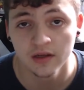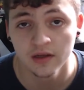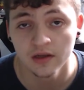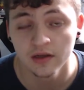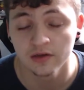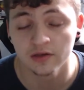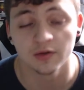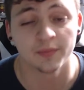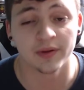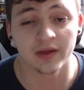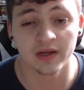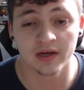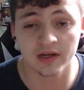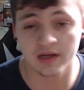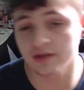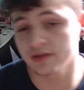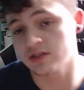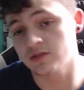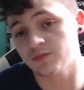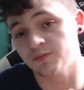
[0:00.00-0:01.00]
depending
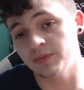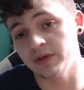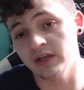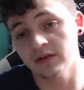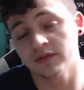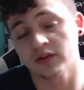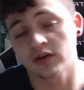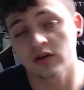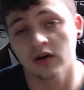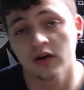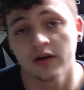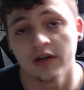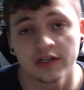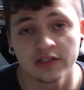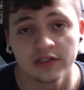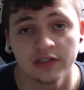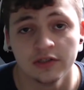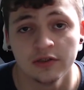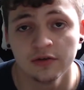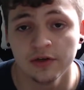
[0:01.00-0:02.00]
on the speed of the car
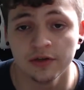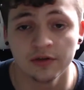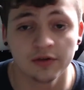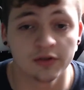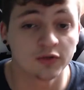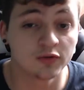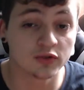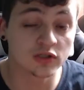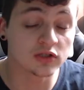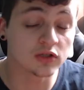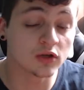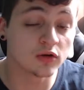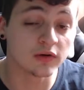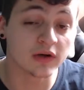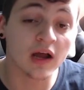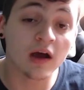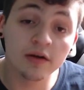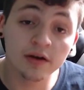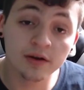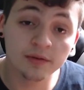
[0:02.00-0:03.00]
next to you, either you slow
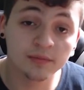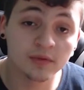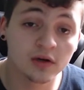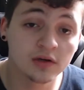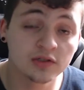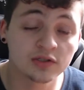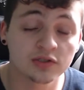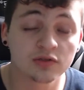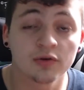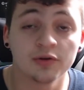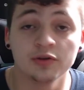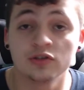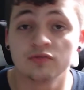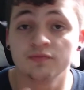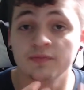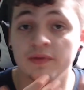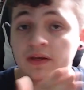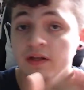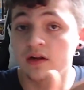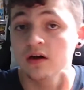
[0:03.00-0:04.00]
down and merge, or you
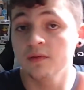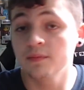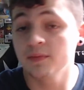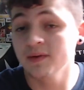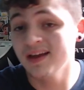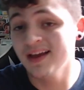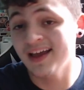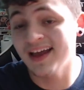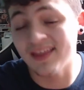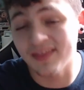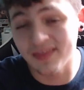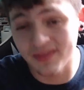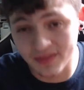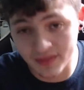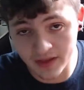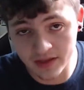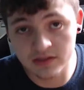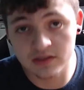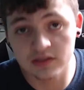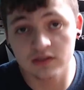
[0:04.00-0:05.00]
speed up and
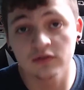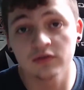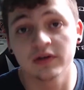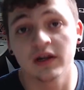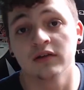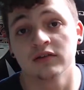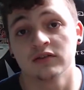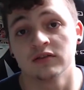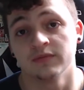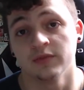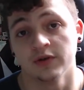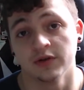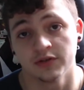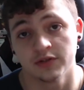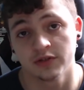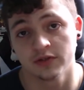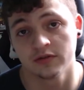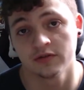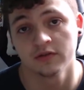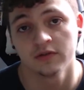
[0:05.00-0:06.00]
then slow down to
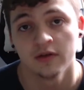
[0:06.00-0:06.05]
merge.